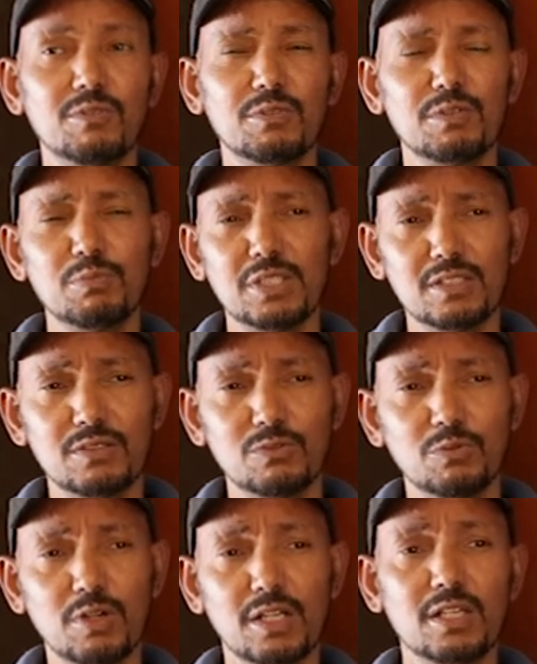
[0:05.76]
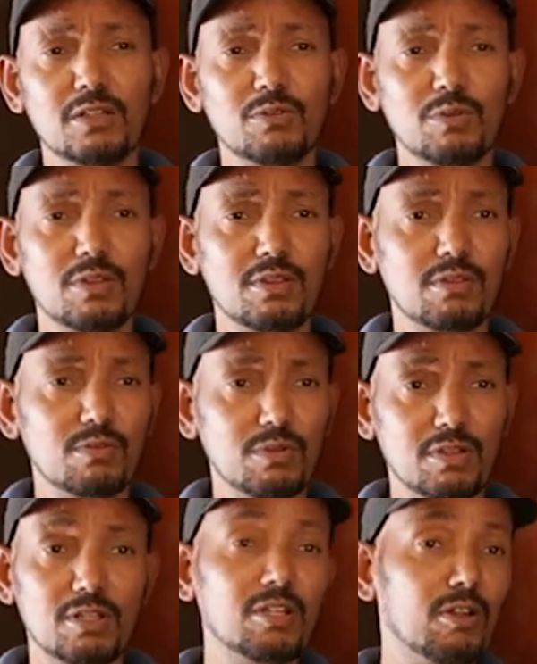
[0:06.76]
We've been working with
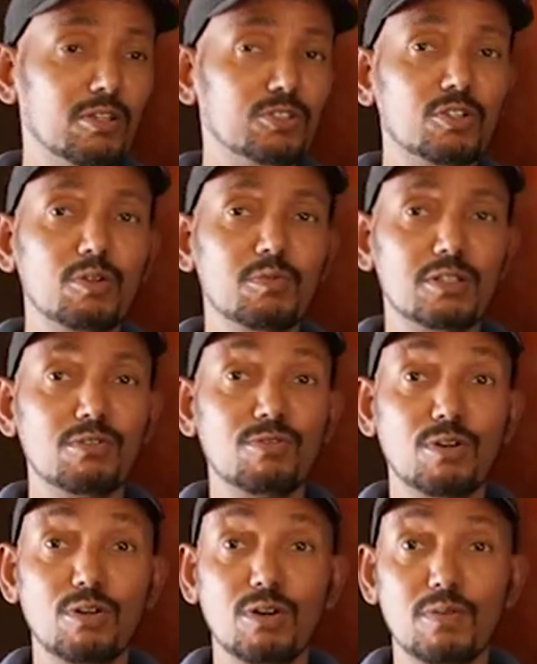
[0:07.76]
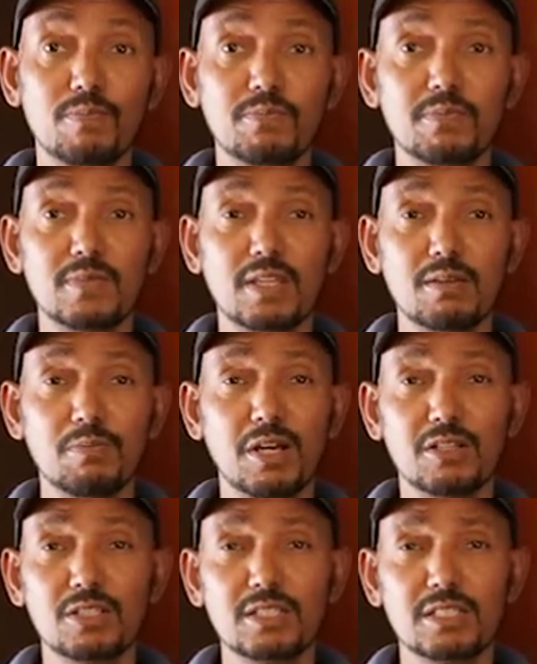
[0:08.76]
the Telecho community for
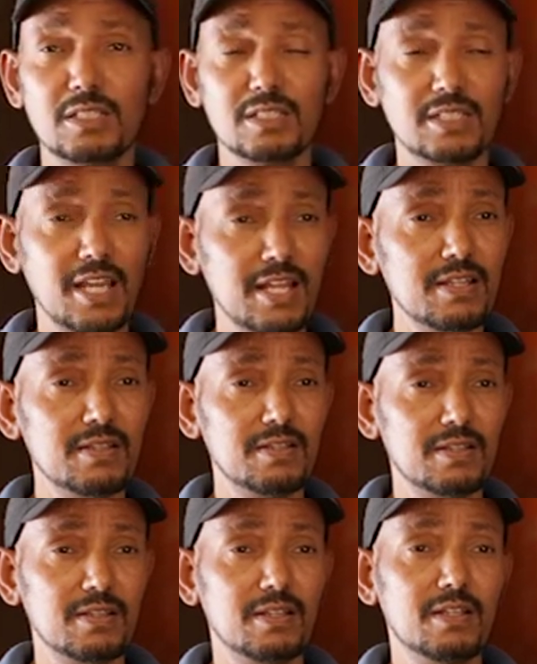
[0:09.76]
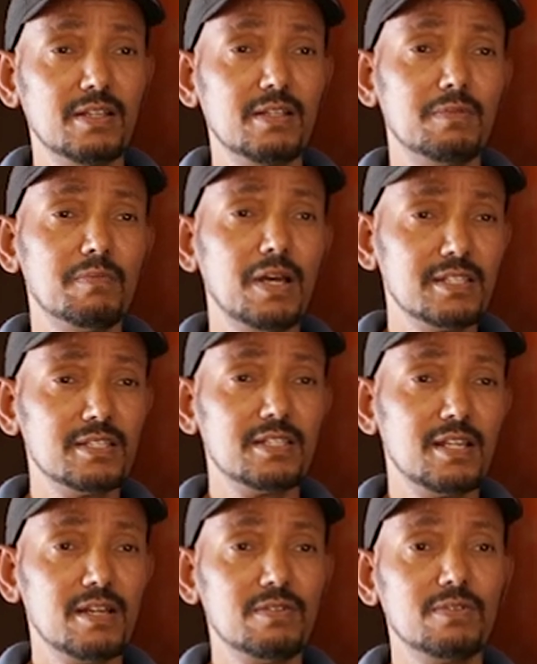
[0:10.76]
about 10 months
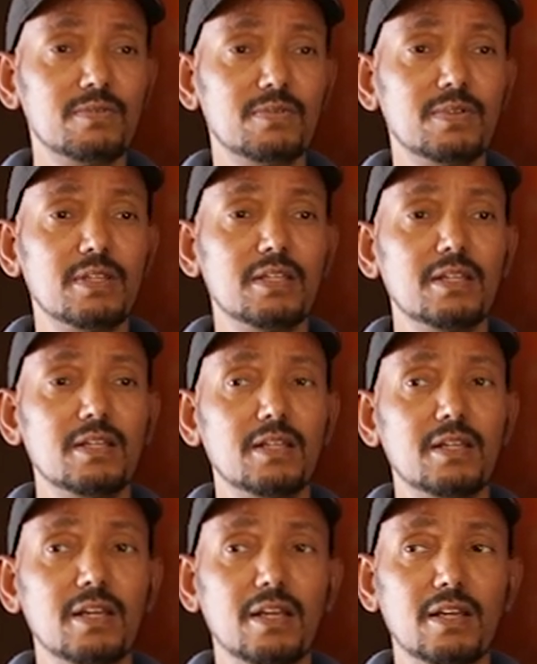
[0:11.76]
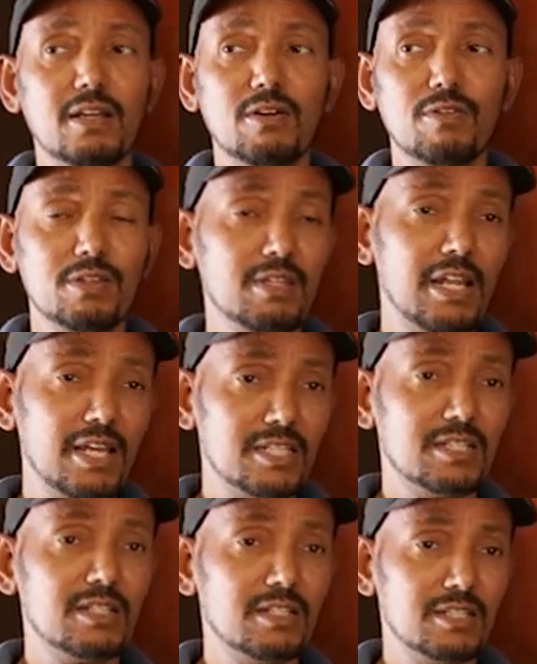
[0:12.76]
now. Over the
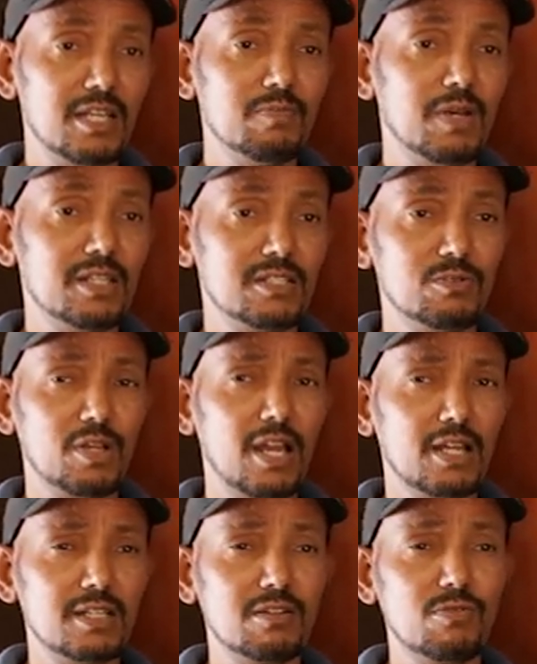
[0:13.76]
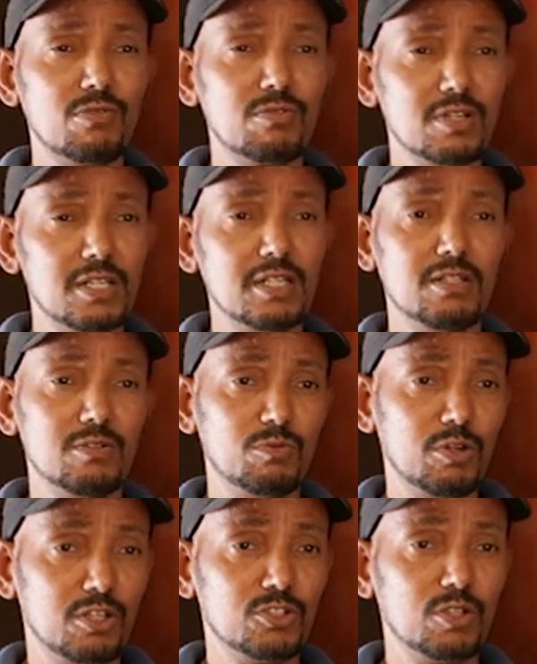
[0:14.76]
last 10 months, we had 3
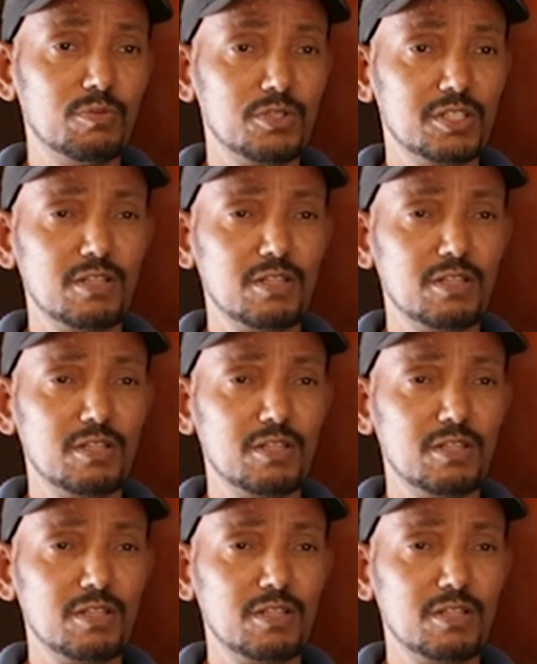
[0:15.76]
workshops.